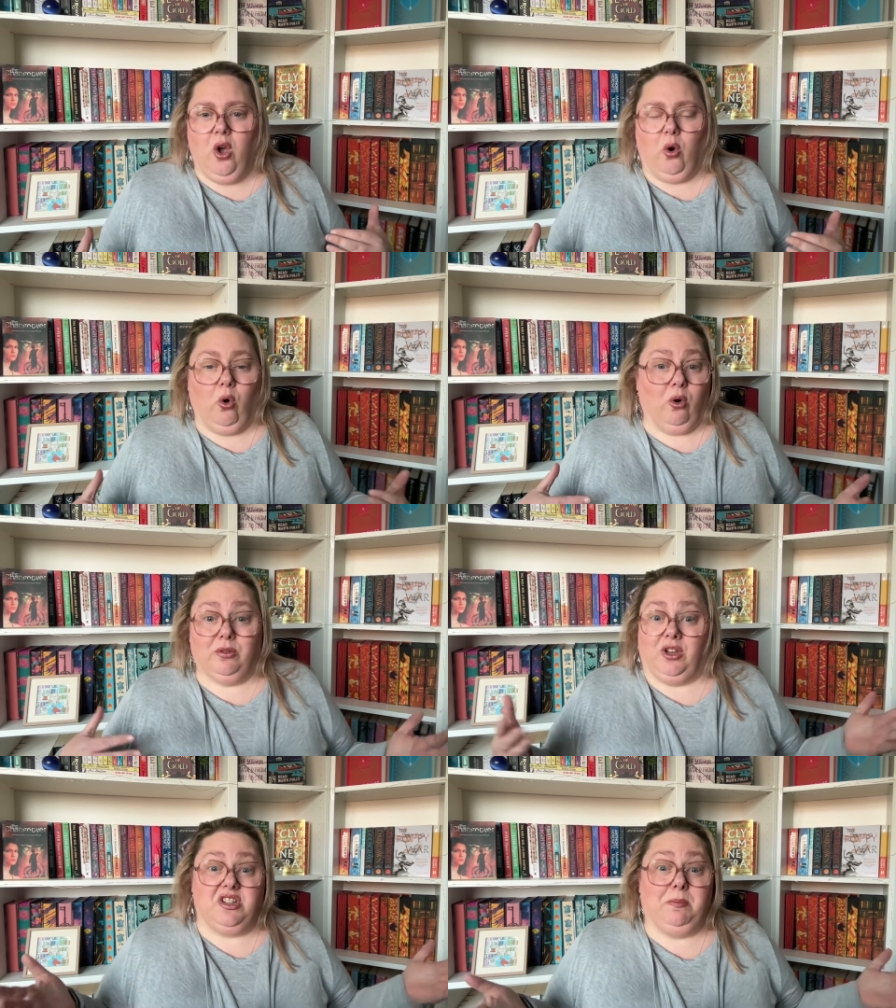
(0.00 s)
or
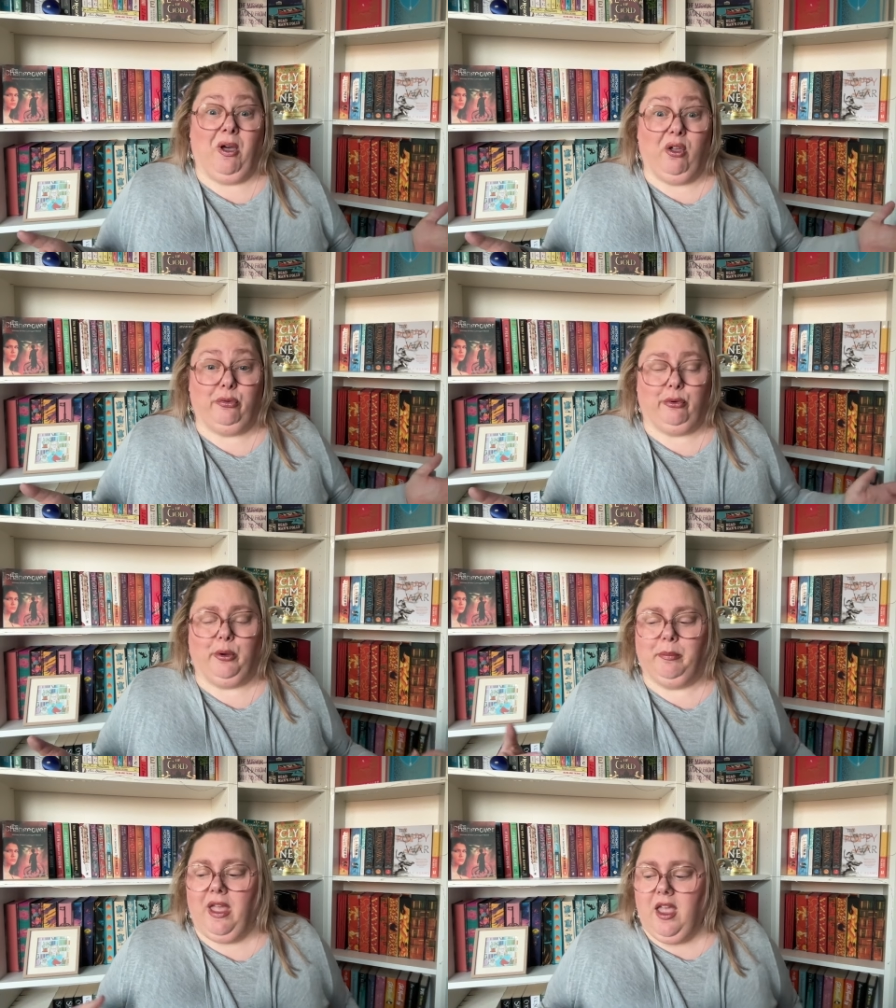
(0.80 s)
go to the
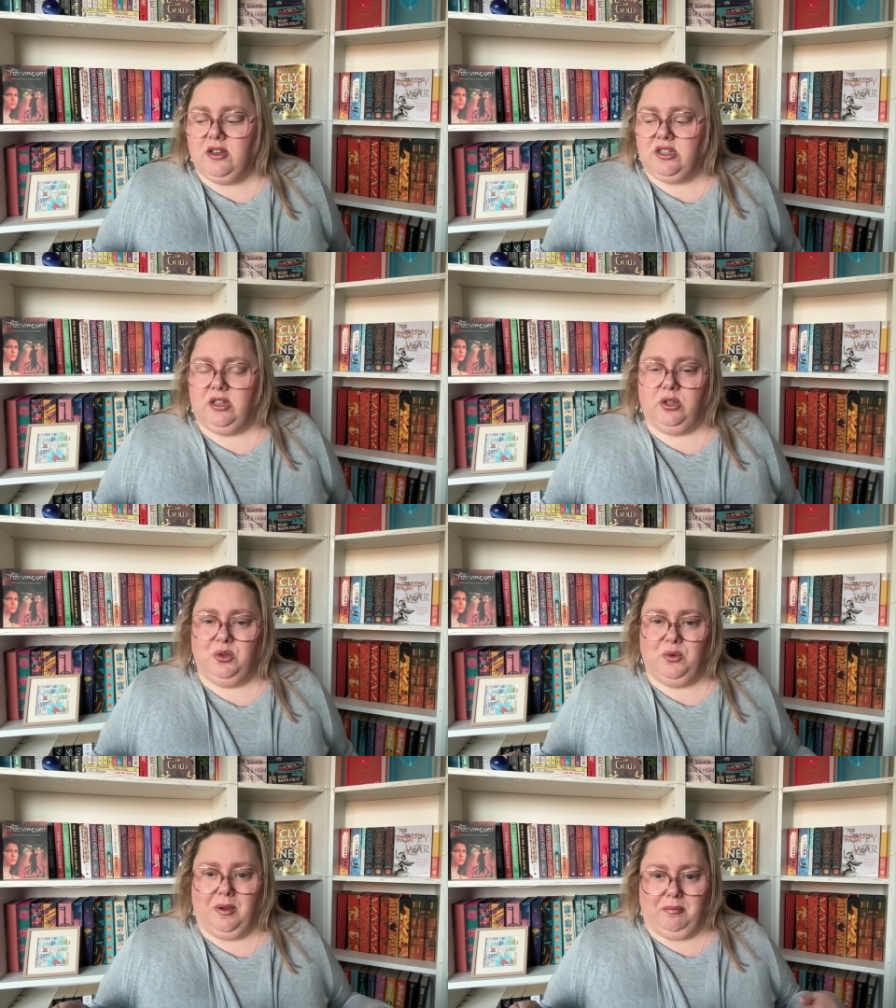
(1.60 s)
bathroom
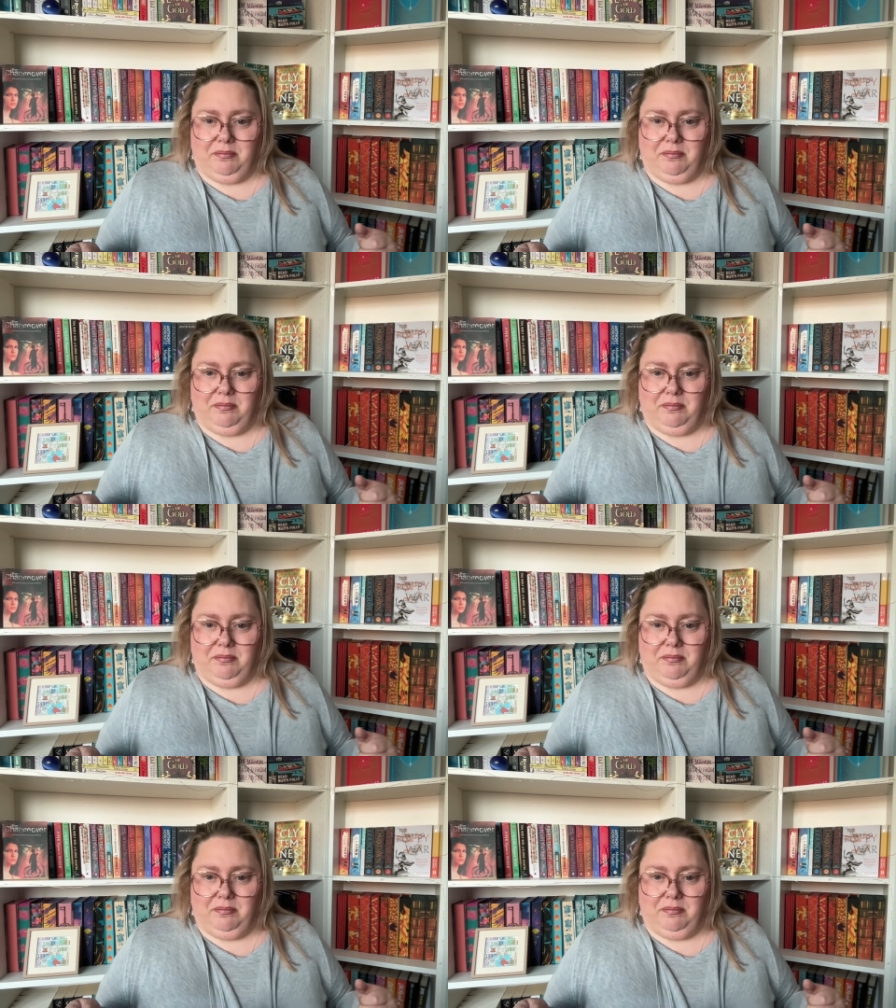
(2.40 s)
to